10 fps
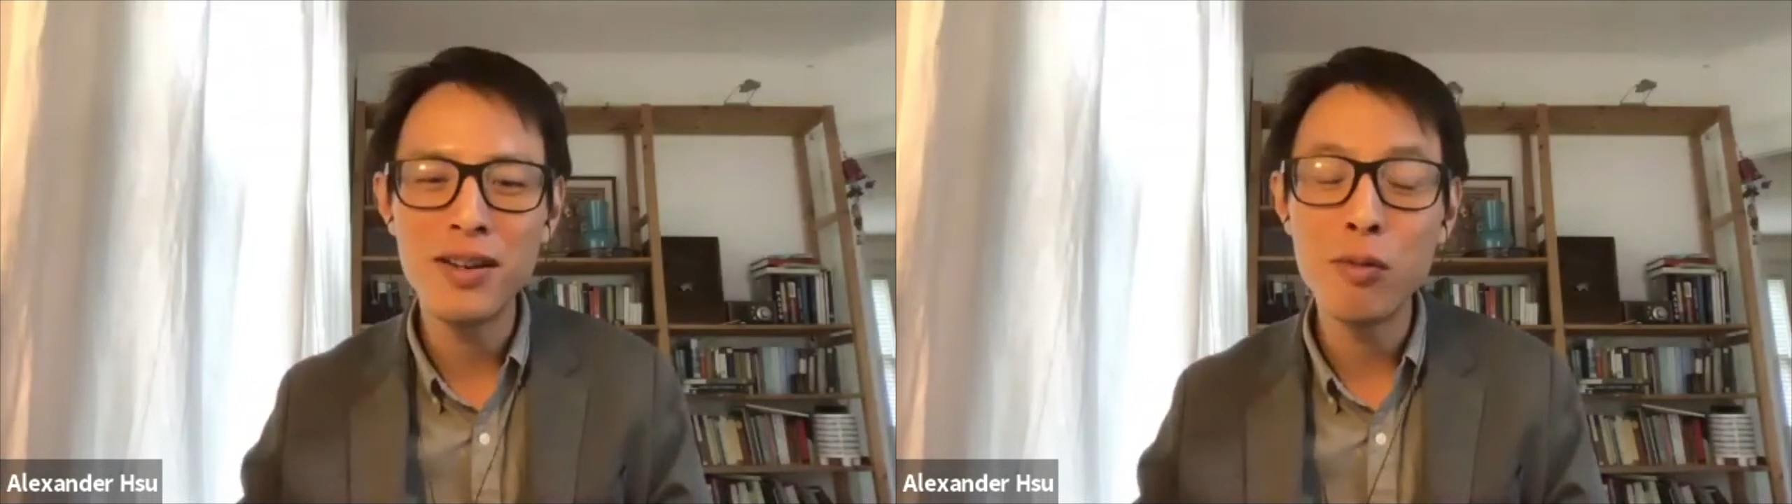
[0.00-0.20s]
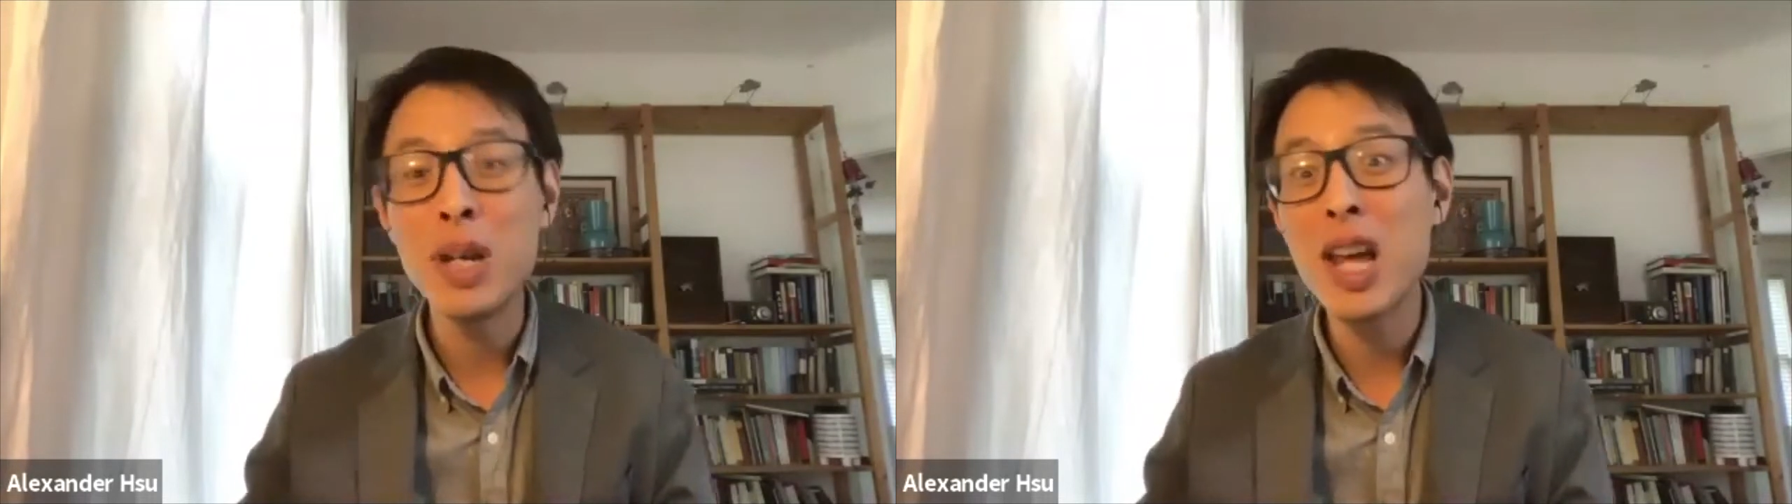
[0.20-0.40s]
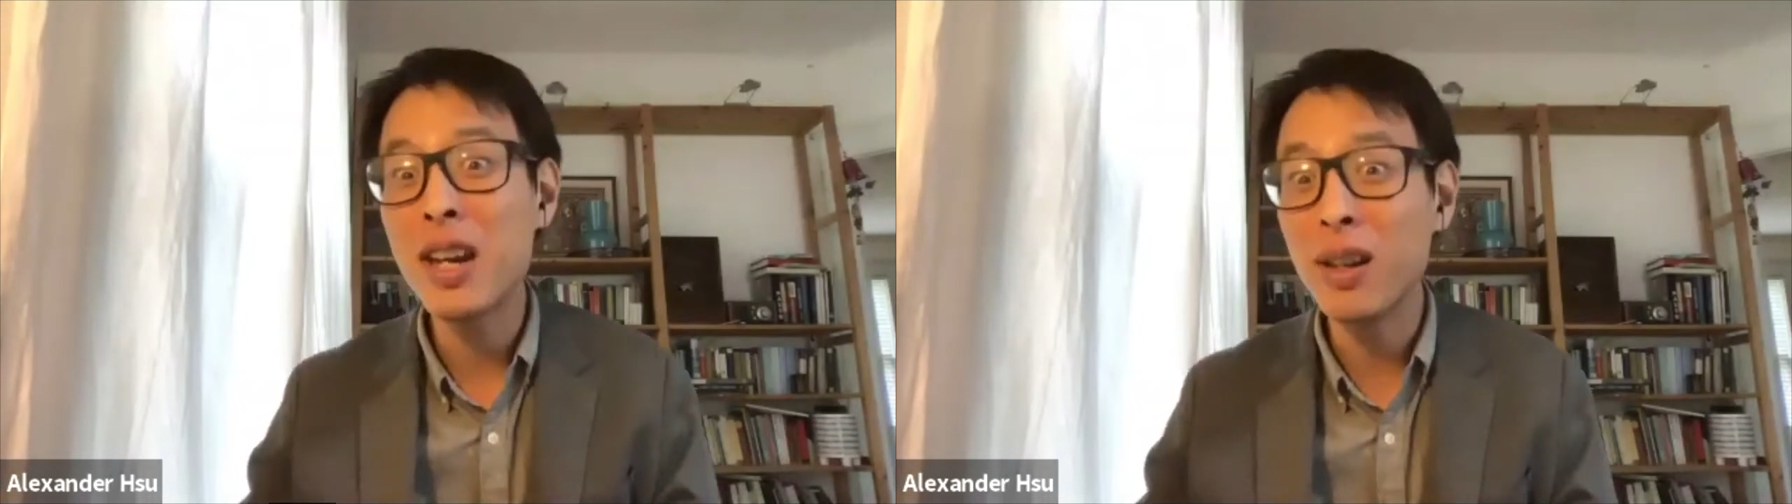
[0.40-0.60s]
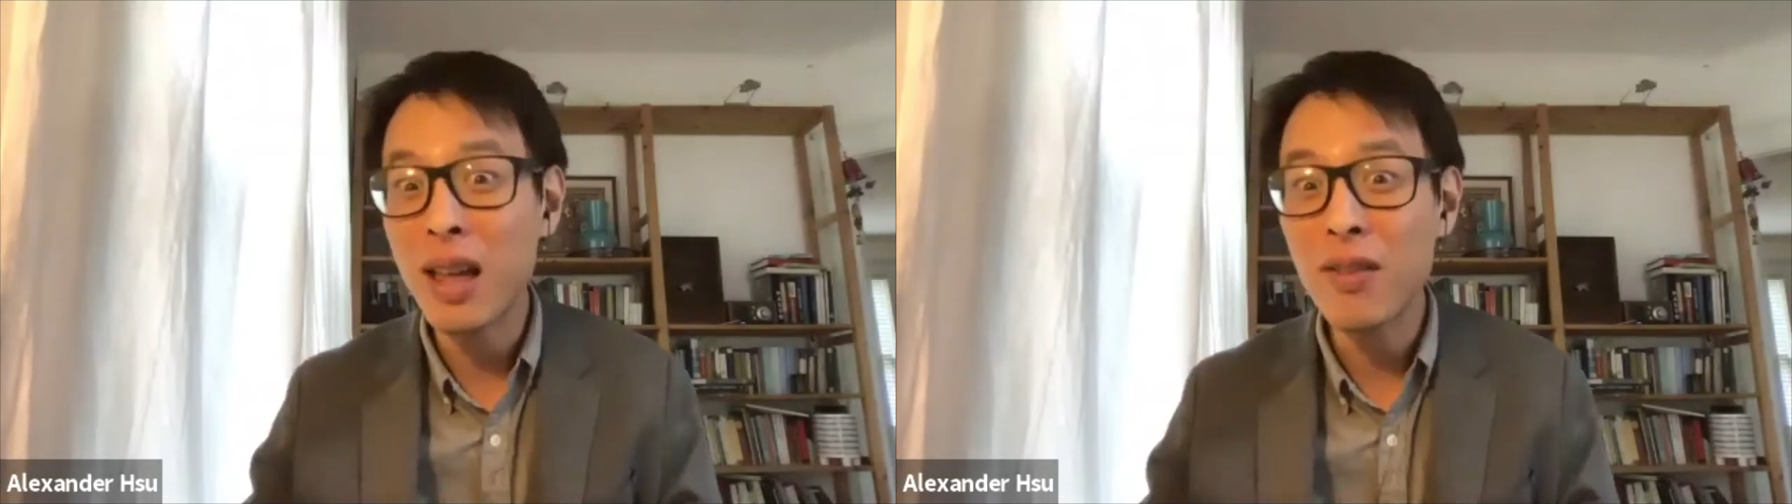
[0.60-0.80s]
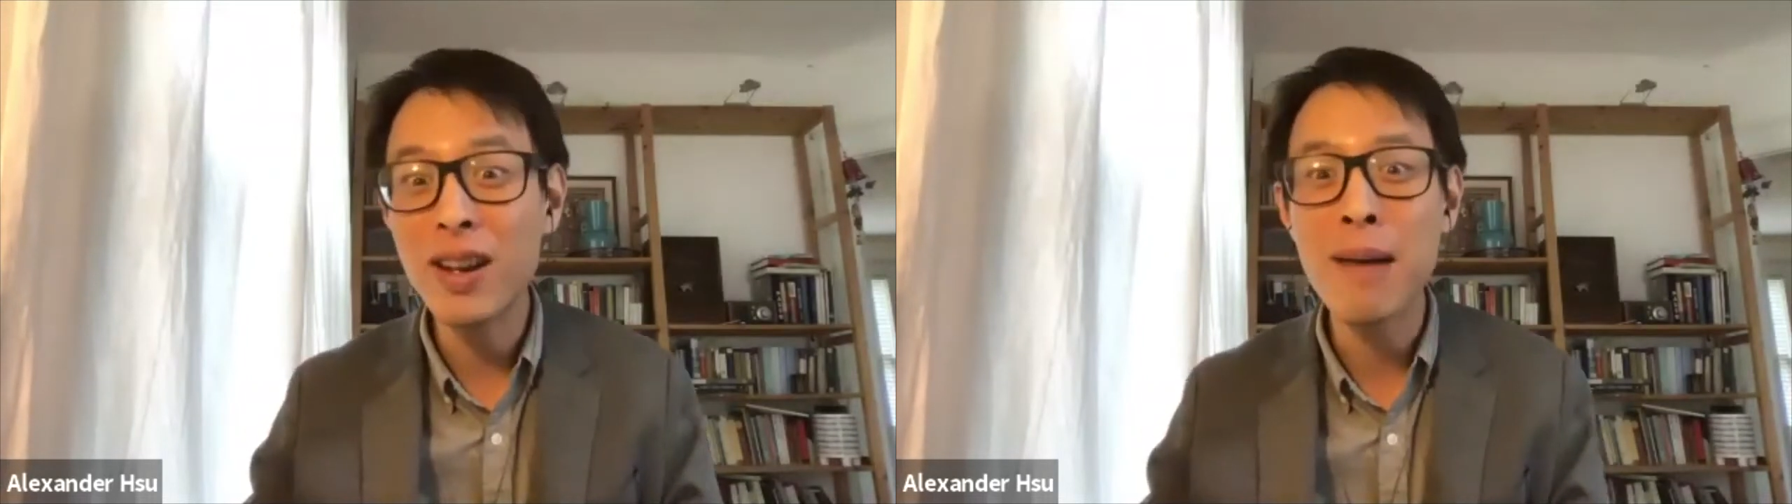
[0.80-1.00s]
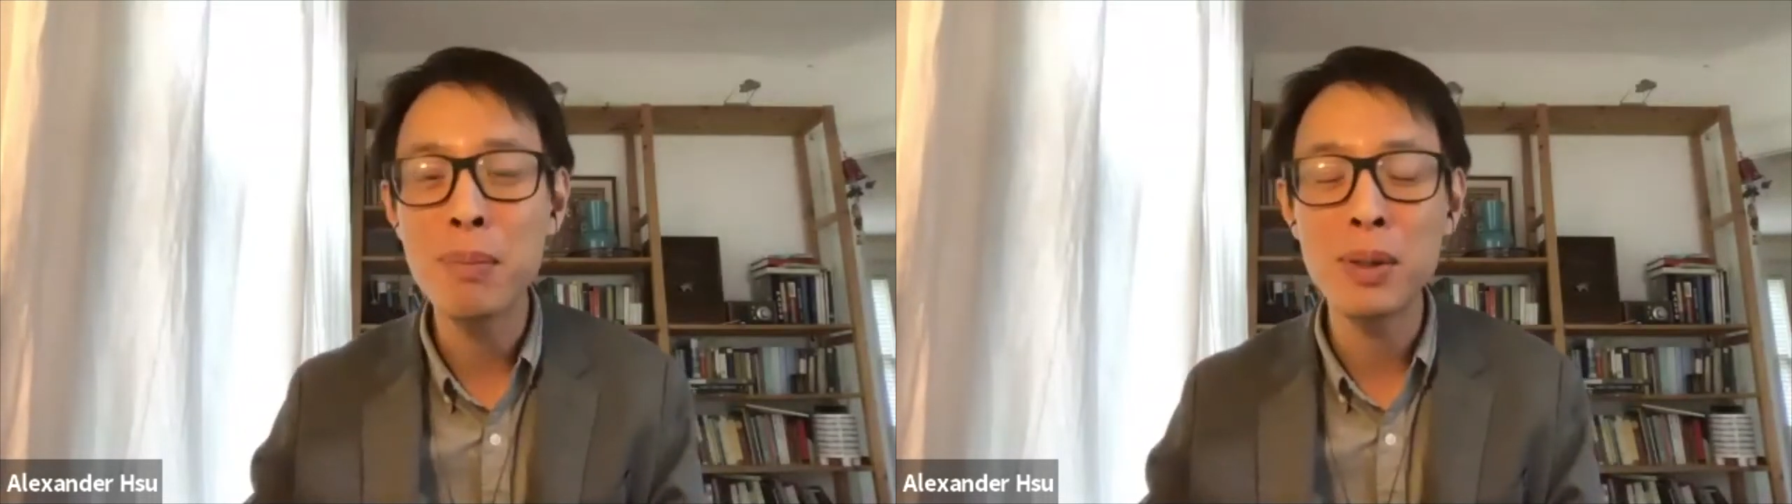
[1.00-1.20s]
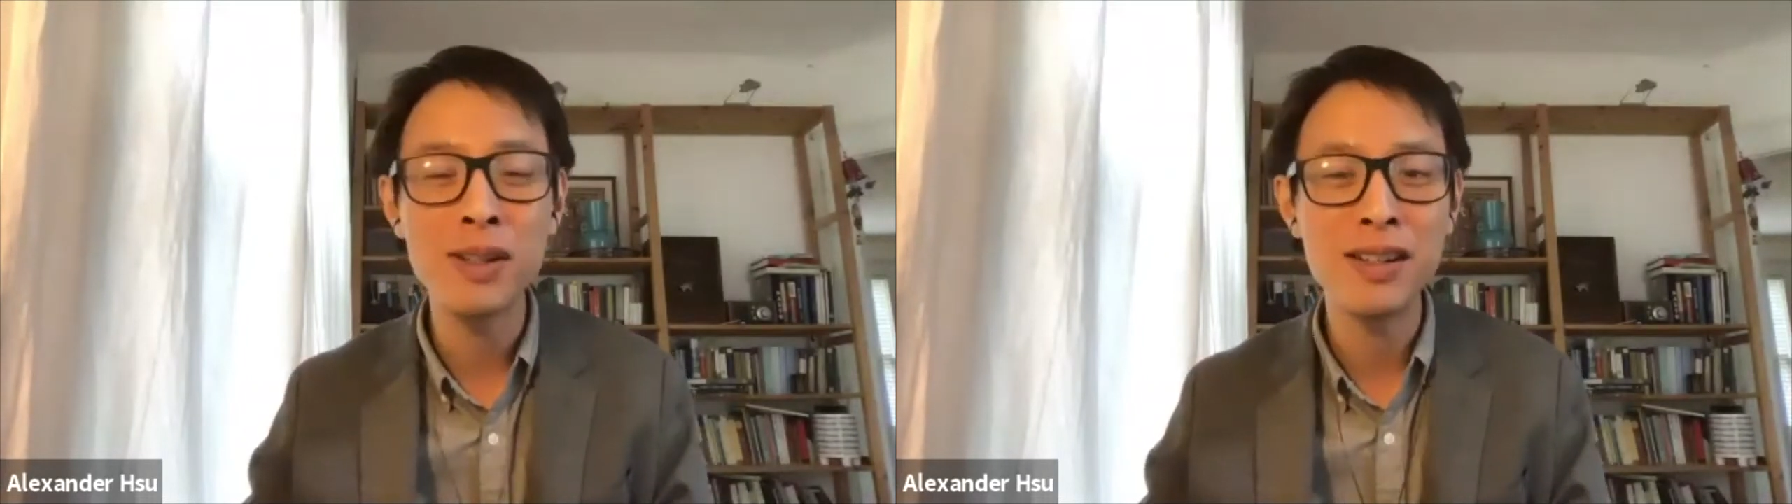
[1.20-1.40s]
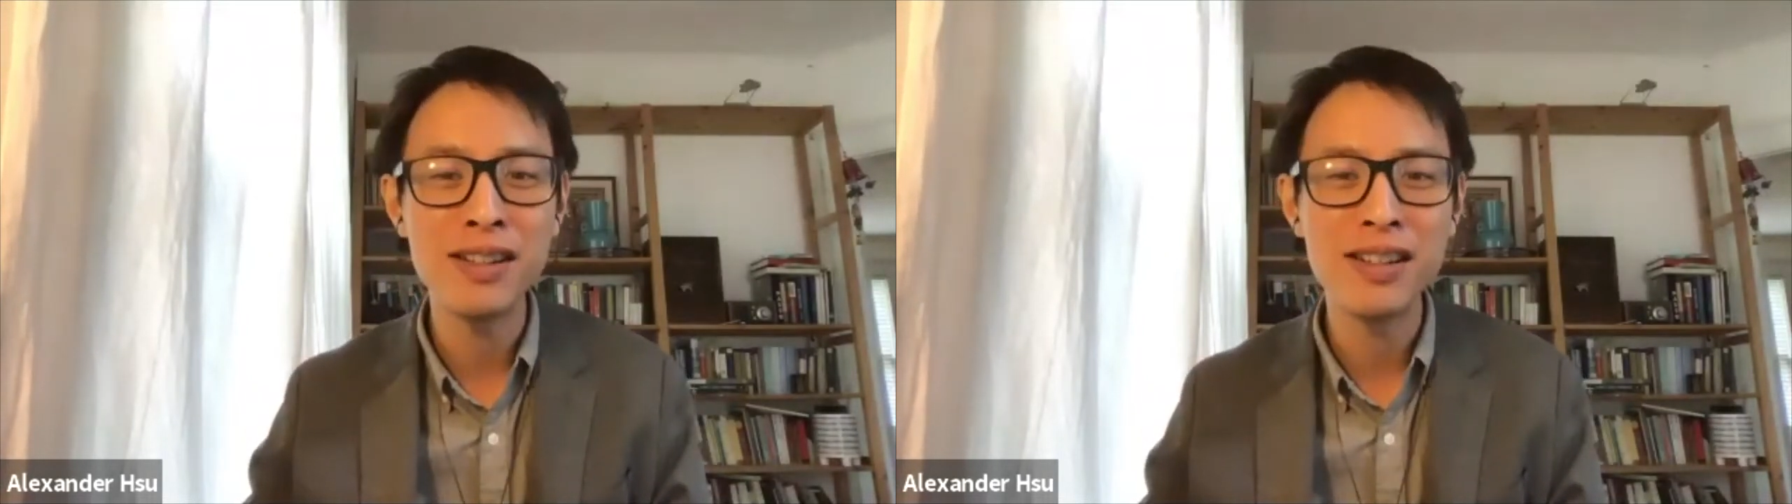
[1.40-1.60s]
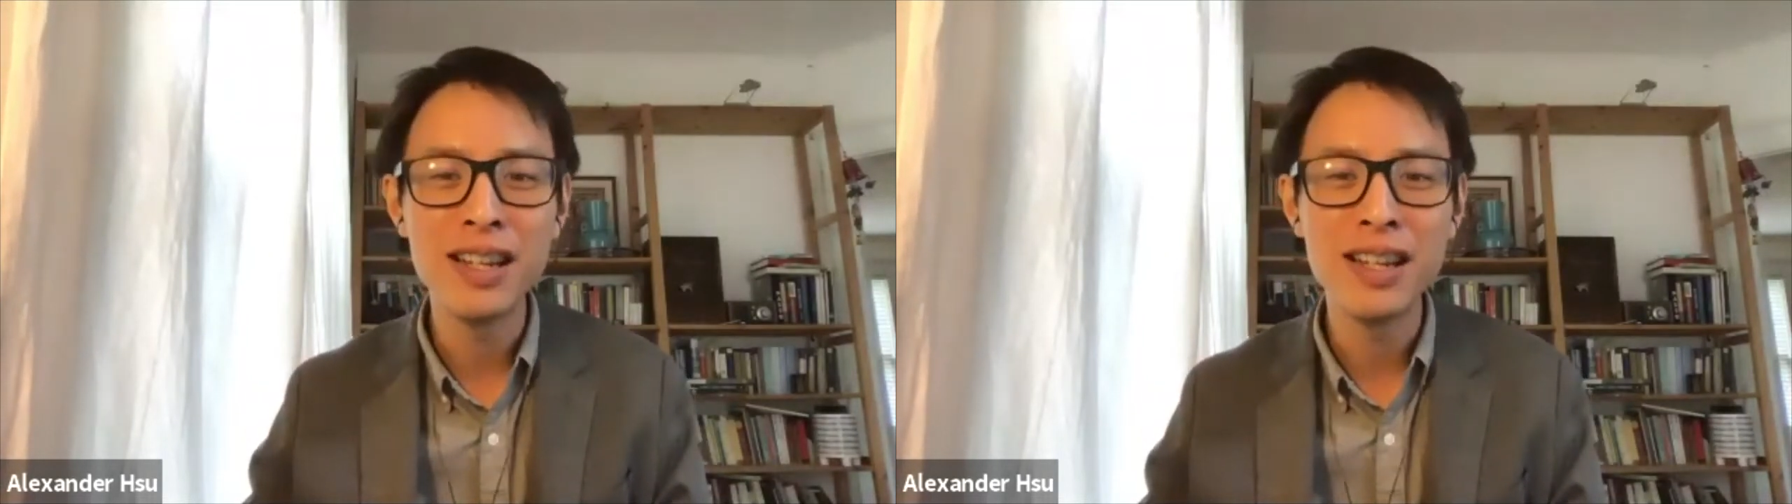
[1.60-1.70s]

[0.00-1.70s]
9/11 happened and